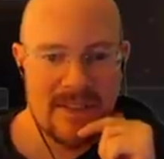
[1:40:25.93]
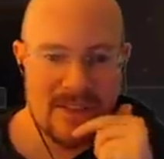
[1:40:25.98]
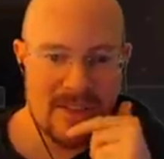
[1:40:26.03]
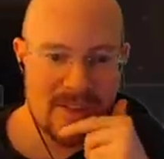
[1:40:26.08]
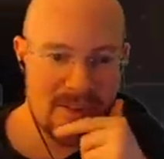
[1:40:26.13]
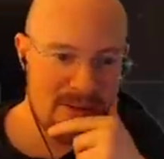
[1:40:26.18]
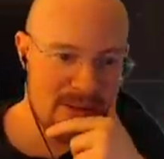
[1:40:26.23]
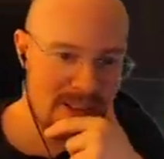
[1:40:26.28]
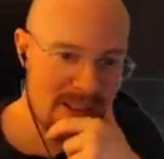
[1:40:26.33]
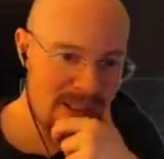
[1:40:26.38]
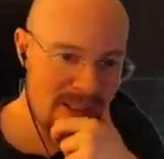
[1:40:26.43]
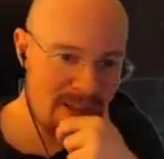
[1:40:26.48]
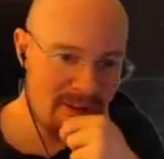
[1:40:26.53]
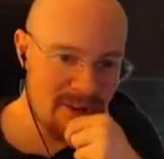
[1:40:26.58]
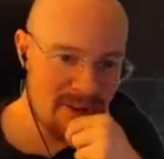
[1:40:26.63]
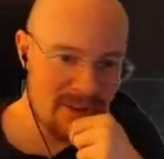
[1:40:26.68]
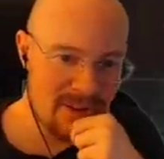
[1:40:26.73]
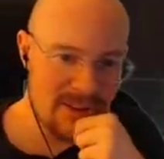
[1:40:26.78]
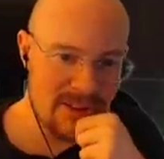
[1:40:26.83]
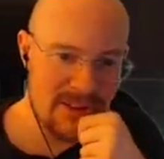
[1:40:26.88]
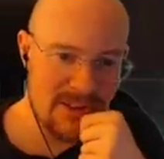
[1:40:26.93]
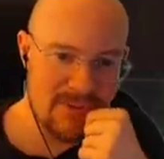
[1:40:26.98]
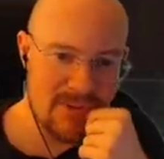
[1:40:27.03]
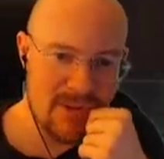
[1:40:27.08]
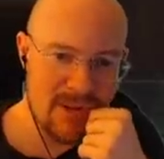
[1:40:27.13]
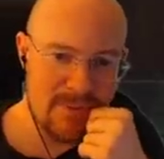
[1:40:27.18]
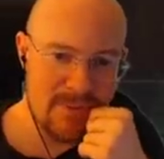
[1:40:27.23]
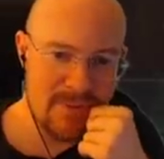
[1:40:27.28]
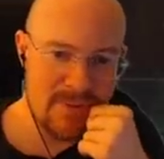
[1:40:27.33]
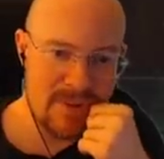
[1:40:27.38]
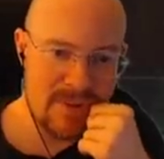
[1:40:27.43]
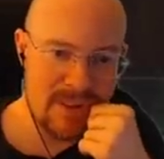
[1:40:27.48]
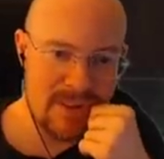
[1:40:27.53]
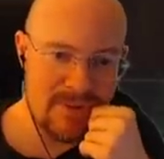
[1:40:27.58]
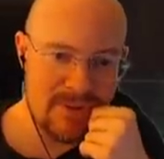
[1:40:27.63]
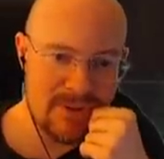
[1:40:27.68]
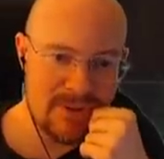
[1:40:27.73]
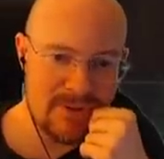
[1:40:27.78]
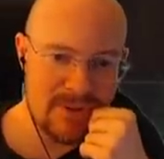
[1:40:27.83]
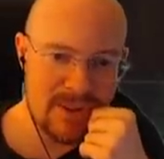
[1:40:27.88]
You know what? I kind of want stealth weapons with
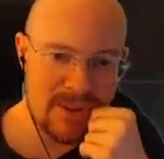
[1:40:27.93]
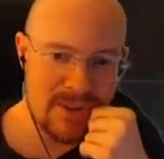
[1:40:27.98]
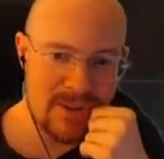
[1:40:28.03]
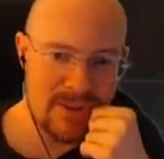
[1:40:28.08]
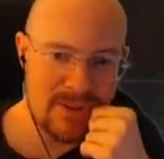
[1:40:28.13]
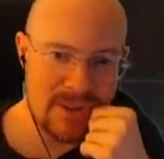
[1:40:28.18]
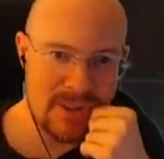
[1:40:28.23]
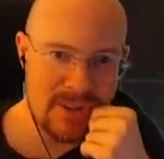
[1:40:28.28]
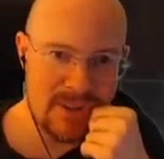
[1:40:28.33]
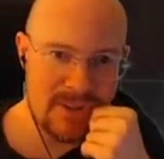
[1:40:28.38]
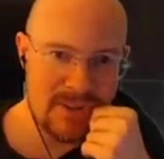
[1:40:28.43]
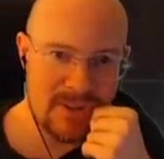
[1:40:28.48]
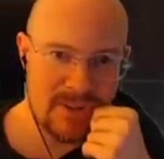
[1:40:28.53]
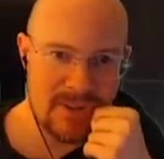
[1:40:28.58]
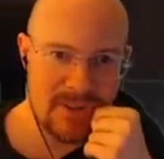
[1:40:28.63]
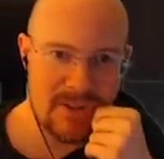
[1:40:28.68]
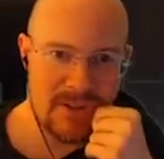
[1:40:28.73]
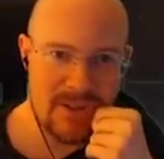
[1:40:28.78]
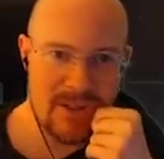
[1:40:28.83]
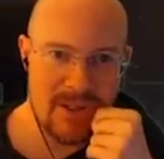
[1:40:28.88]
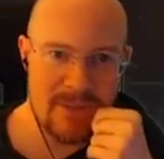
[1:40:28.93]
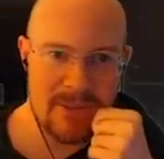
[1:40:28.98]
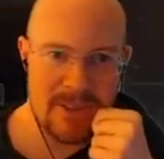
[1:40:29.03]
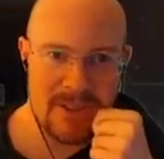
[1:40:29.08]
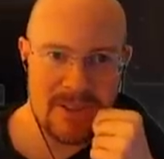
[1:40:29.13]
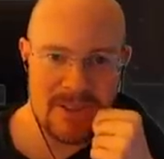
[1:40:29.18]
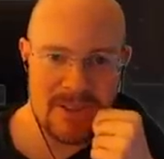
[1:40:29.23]
level 3 cloaking. You know, I'm going to